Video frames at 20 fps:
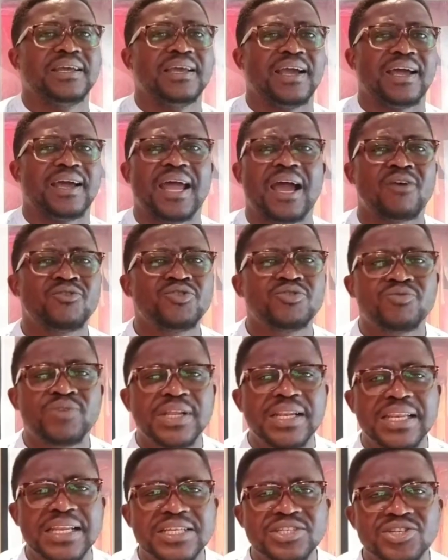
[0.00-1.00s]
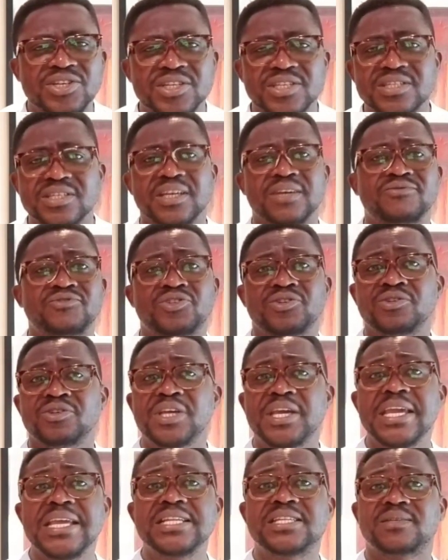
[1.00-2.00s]
and how you release yourself to
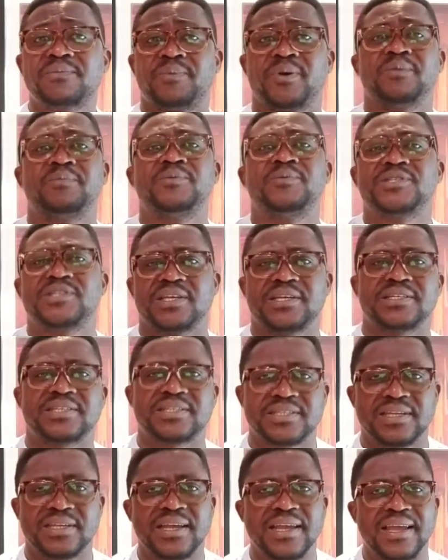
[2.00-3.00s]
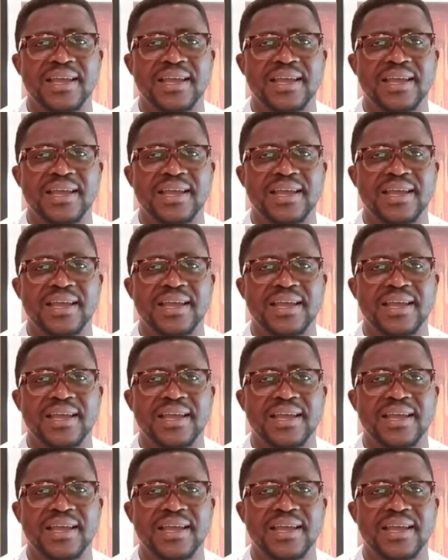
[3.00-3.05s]
His purposes.